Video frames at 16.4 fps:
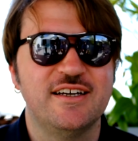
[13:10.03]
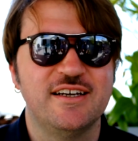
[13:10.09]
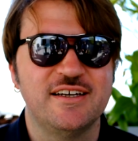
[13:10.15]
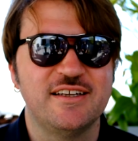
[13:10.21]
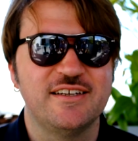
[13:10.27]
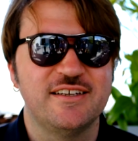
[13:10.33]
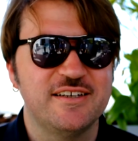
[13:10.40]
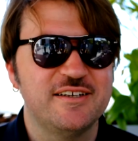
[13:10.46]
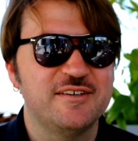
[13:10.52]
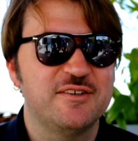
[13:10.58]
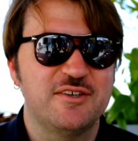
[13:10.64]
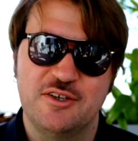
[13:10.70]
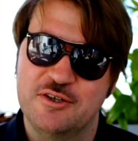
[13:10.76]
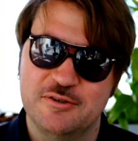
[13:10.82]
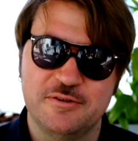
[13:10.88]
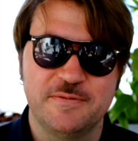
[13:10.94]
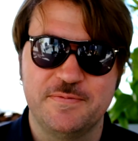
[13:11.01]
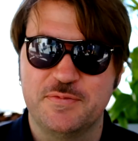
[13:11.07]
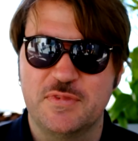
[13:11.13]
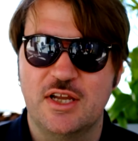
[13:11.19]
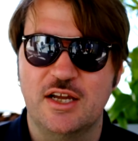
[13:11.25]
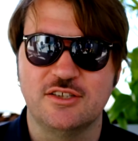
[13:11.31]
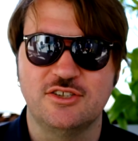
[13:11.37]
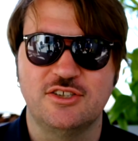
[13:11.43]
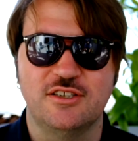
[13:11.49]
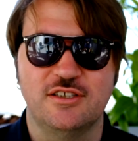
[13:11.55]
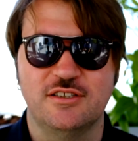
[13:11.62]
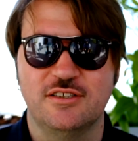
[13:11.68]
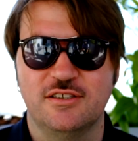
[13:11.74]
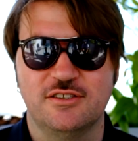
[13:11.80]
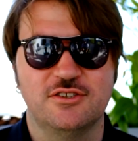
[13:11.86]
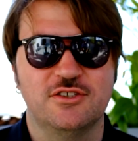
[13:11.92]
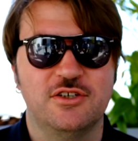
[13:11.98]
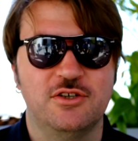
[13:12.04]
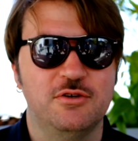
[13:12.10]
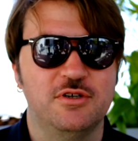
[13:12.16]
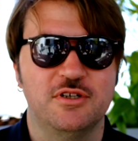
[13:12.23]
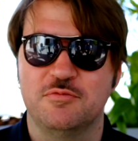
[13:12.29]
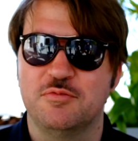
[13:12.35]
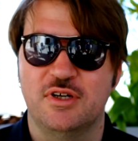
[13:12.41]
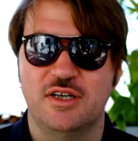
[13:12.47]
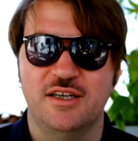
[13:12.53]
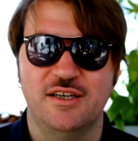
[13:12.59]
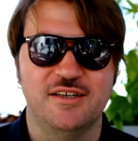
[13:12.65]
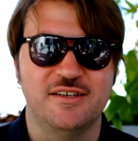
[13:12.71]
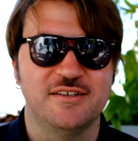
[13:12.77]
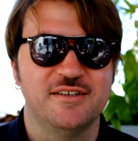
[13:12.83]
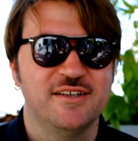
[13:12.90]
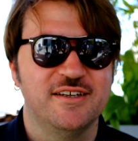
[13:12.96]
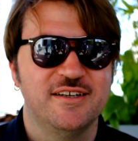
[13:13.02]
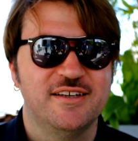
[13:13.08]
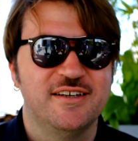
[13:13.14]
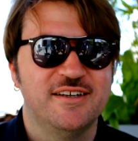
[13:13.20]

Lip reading: And, you know, cancer is cured by